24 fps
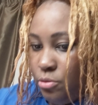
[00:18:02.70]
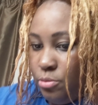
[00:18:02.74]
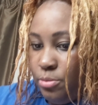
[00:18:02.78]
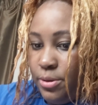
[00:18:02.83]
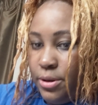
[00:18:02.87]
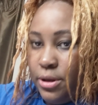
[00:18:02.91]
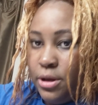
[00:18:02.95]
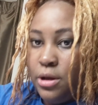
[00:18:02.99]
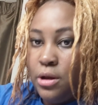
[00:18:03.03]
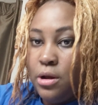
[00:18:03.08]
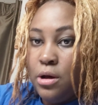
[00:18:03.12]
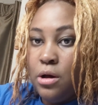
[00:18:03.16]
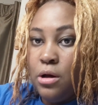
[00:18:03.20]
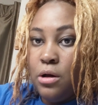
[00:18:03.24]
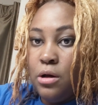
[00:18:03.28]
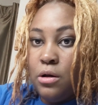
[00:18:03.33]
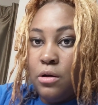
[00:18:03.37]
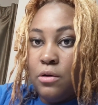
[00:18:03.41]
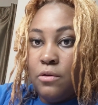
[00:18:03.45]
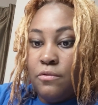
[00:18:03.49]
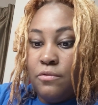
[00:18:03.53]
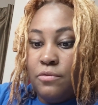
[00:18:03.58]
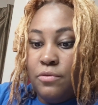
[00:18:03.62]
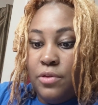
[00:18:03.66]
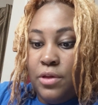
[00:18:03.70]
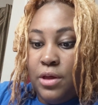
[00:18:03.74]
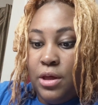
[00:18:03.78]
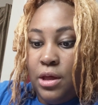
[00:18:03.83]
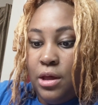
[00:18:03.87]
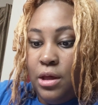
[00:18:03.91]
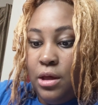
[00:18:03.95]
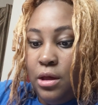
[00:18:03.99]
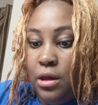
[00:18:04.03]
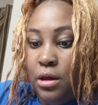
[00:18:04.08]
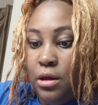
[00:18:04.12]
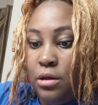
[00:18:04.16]
little bit of
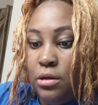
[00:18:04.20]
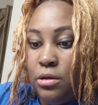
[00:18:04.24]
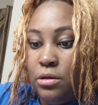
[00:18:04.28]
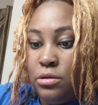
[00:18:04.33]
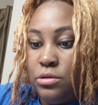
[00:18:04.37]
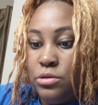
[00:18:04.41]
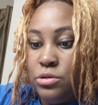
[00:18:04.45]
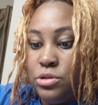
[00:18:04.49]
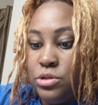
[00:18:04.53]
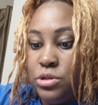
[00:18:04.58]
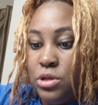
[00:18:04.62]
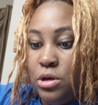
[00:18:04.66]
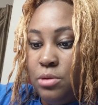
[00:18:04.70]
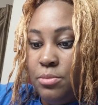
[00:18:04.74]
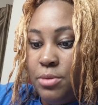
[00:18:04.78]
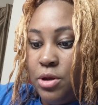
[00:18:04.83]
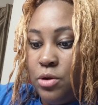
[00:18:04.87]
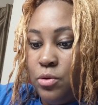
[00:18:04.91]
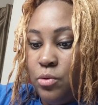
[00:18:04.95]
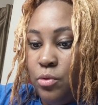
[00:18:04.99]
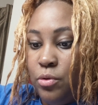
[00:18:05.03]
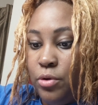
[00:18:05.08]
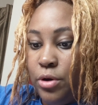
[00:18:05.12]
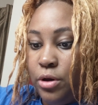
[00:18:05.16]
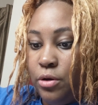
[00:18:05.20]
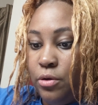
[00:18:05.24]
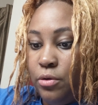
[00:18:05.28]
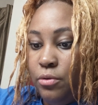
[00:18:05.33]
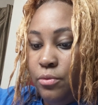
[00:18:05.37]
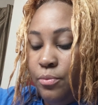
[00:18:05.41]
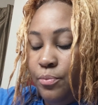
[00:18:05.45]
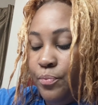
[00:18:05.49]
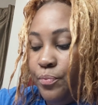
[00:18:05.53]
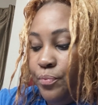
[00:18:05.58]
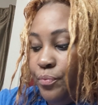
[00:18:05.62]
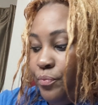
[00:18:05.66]
the cinnamon
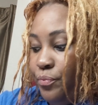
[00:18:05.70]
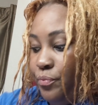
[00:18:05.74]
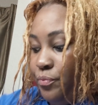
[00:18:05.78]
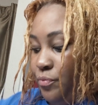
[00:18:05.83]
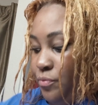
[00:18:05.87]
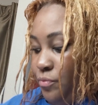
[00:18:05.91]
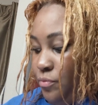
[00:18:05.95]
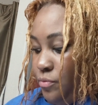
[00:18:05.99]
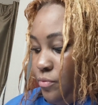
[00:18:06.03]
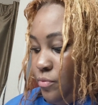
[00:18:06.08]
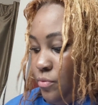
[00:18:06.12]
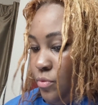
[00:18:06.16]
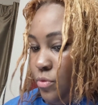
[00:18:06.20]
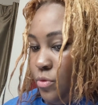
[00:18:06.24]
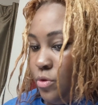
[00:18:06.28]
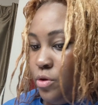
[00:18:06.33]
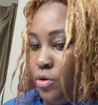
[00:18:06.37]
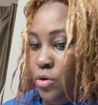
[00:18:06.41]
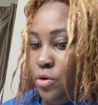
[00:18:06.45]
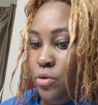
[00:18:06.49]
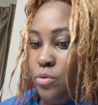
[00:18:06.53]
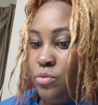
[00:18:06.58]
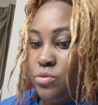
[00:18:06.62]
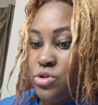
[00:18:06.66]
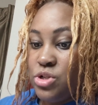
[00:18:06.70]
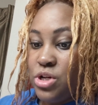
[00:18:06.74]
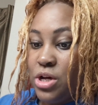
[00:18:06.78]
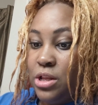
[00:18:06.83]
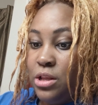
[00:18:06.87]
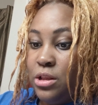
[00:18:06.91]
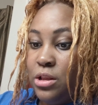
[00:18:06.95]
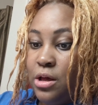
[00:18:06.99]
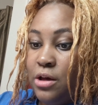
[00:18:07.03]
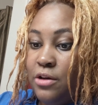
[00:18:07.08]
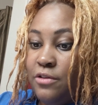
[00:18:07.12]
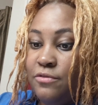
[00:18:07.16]
oil.
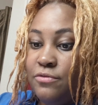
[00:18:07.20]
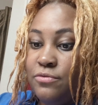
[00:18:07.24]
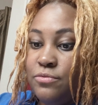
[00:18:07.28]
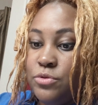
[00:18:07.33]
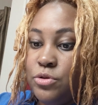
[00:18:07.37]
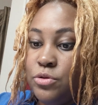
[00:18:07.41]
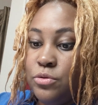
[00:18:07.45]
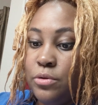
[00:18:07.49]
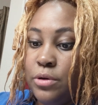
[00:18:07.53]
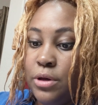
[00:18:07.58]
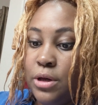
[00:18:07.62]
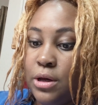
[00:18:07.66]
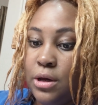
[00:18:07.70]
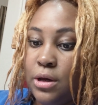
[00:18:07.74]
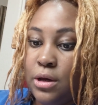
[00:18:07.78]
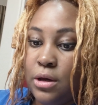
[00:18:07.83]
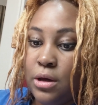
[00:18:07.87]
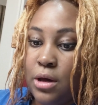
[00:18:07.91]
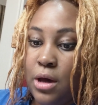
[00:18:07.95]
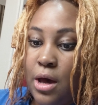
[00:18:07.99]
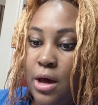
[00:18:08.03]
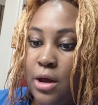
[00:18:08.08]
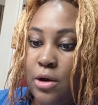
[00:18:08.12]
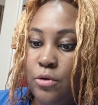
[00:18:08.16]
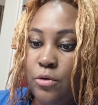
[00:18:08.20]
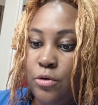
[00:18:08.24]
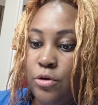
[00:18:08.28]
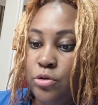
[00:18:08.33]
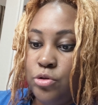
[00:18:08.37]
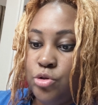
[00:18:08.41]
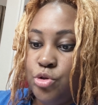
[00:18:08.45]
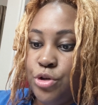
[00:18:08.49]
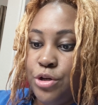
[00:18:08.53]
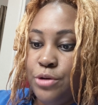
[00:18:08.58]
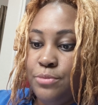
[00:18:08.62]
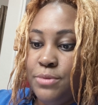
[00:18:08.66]
I love doing hot
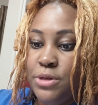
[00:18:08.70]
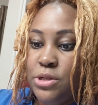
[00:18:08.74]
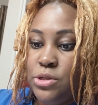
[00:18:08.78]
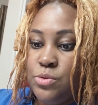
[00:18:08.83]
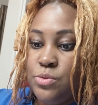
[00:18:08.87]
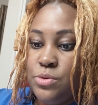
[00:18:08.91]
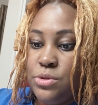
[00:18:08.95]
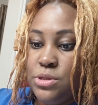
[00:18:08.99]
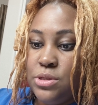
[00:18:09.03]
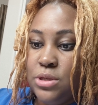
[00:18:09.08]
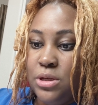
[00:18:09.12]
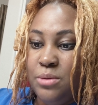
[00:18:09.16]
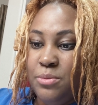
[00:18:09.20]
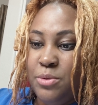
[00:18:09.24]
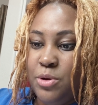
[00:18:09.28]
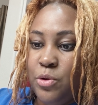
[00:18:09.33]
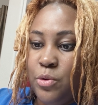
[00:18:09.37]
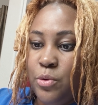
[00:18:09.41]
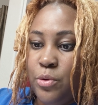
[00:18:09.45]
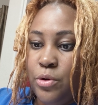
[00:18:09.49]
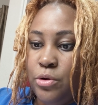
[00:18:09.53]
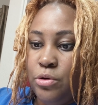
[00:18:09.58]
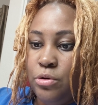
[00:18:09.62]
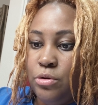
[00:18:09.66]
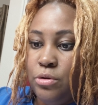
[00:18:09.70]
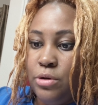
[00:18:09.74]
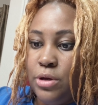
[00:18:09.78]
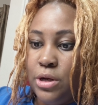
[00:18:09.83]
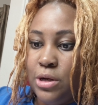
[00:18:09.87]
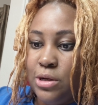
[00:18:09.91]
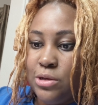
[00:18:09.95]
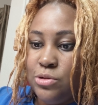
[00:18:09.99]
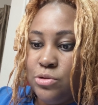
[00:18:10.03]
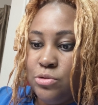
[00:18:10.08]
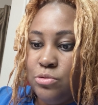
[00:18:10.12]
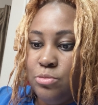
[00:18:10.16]
oil treatments with cinnamon oil,
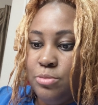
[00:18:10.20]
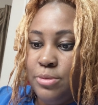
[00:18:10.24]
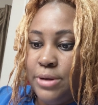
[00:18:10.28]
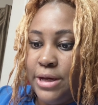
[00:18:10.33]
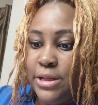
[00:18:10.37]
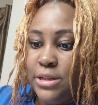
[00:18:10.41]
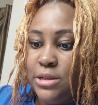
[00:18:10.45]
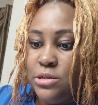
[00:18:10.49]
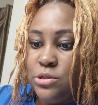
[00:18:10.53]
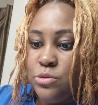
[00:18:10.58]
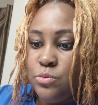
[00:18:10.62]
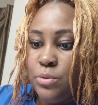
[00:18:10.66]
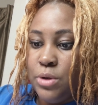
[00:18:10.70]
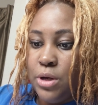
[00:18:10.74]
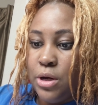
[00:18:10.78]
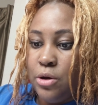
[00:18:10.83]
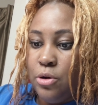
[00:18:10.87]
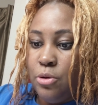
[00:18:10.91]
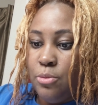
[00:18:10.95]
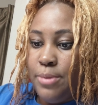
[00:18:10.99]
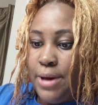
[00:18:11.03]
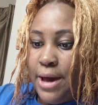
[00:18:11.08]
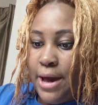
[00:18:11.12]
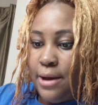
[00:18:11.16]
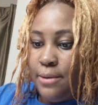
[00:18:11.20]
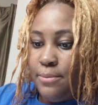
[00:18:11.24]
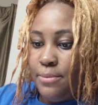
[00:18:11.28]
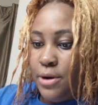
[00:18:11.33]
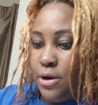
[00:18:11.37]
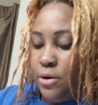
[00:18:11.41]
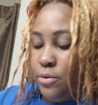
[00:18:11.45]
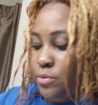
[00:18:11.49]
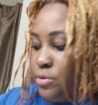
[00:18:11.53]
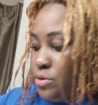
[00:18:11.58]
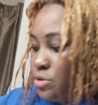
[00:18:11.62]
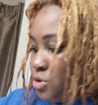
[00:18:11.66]
and I do buy this when I go back,
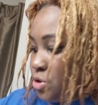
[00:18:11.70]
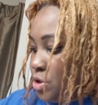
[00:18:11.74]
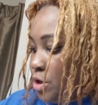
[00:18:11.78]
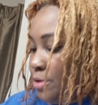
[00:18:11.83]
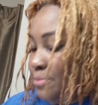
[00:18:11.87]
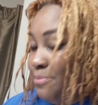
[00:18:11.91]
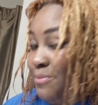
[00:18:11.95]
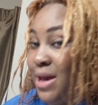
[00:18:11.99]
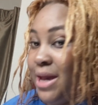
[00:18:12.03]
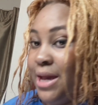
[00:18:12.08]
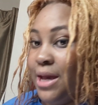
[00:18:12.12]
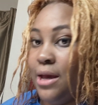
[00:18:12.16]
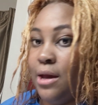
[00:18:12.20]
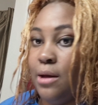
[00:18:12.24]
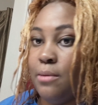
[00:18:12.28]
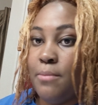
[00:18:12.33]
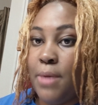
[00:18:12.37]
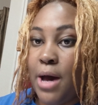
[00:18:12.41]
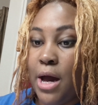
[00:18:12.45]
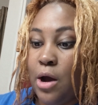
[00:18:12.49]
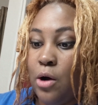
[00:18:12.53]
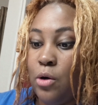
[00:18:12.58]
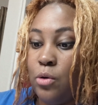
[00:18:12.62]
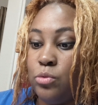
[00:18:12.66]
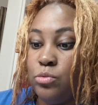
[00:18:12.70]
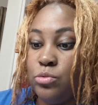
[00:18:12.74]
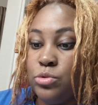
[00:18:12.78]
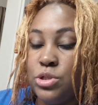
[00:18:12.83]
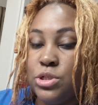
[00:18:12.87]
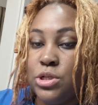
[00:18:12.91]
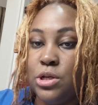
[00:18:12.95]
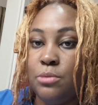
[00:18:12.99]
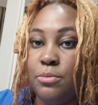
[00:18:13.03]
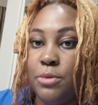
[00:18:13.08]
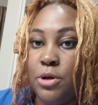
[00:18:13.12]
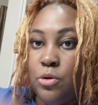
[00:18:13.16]
but I will start making my own
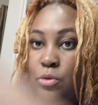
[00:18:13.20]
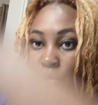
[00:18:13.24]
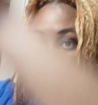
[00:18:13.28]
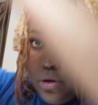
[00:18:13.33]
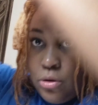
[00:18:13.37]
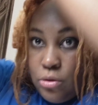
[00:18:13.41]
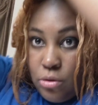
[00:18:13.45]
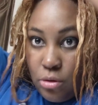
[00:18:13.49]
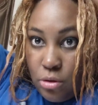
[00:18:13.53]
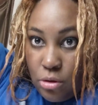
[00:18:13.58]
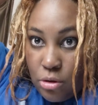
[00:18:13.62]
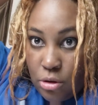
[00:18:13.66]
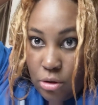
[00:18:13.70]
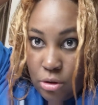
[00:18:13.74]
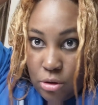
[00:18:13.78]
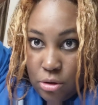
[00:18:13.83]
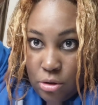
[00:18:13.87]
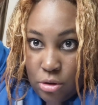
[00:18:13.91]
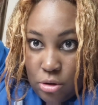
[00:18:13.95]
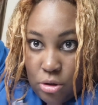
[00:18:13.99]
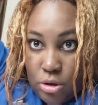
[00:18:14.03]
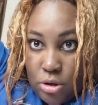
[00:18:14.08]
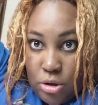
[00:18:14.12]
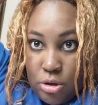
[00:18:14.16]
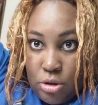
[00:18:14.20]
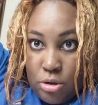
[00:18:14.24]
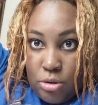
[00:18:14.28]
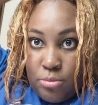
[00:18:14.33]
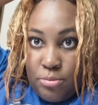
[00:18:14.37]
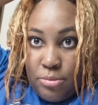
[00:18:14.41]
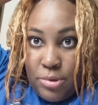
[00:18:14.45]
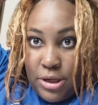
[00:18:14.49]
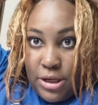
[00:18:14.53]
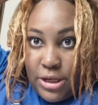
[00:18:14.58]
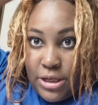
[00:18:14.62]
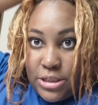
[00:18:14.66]
cinnamon oil
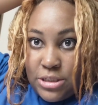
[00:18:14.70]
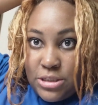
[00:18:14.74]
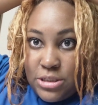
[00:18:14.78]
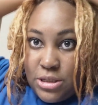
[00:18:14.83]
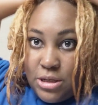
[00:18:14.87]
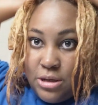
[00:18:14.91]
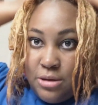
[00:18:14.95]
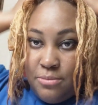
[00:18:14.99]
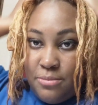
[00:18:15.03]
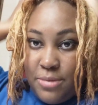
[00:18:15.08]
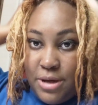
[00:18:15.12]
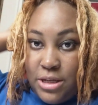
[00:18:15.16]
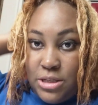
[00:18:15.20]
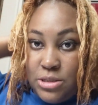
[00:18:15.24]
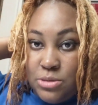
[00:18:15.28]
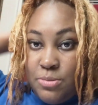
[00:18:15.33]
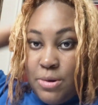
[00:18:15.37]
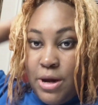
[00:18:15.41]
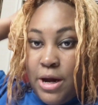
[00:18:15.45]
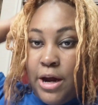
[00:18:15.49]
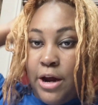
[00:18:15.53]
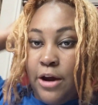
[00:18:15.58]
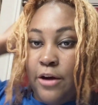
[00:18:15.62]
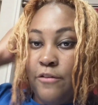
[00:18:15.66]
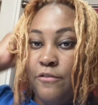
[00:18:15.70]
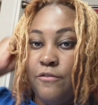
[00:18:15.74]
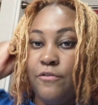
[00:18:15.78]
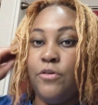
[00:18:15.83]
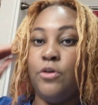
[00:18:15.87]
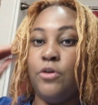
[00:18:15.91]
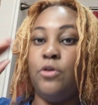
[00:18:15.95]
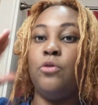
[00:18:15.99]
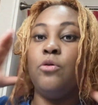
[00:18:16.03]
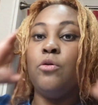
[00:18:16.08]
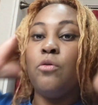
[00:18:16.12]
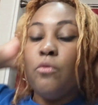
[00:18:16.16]
because it makes my hair
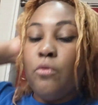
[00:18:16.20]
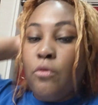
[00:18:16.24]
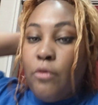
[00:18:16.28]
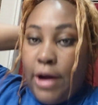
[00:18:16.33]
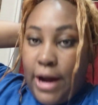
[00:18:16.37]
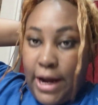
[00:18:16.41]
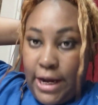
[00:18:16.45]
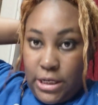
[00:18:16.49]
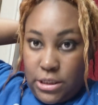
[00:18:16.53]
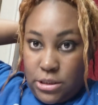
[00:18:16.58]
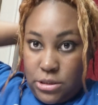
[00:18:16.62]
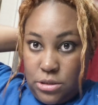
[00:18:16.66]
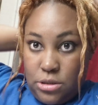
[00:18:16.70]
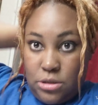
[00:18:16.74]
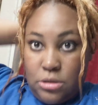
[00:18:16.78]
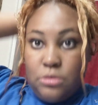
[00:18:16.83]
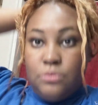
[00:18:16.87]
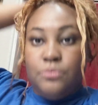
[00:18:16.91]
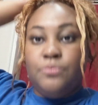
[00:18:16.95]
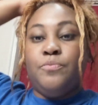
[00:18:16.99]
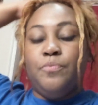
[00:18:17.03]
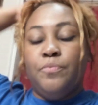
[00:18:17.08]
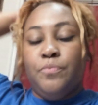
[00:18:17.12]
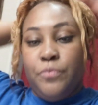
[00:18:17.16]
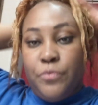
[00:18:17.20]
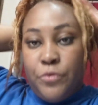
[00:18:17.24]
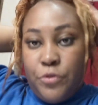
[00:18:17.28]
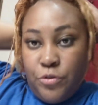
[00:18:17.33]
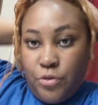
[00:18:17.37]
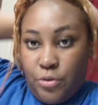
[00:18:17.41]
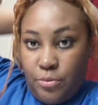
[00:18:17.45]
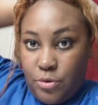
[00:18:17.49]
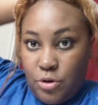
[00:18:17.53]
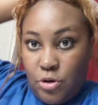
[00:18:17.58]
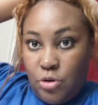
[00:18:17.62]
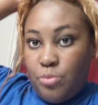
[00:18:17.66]
feel great.
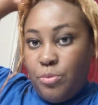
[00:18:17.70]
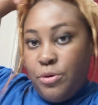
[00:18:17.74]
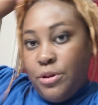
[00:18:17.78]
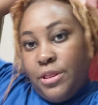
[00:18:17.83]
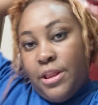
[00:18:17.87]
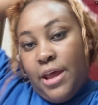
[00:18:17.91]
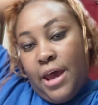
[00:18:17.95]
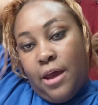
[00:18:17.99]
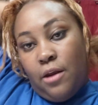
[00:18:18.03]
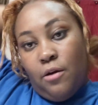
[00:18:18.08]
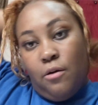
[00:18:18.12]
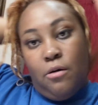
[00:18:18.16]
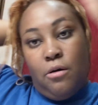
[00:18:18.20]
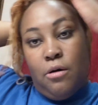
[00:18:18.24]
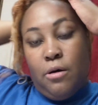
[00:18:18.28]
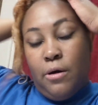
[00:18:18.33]
So I'm going to put that